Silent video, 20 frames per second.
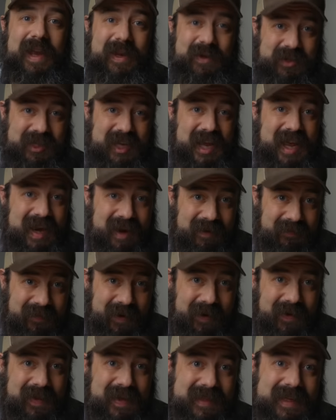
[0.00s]
interested in
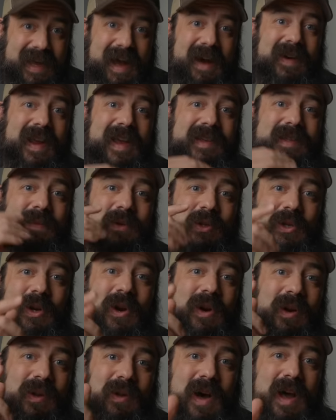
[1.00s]
figuring this out, as I'm
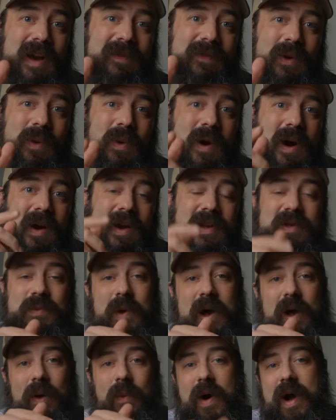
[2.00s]
sure a lot of you are as
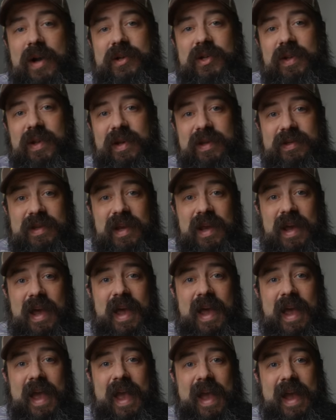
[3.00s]
well watching this,
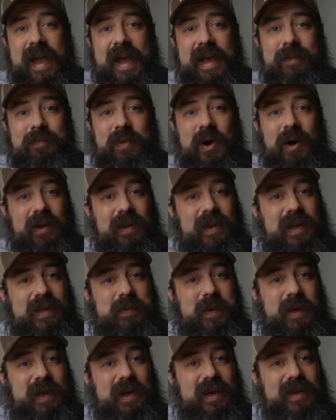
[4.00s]
and partly that's
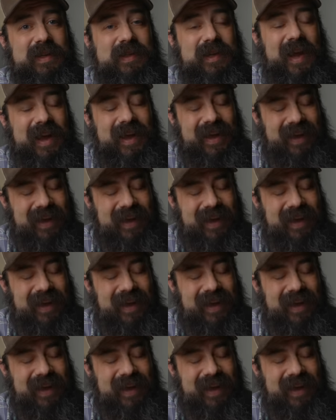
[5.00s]
because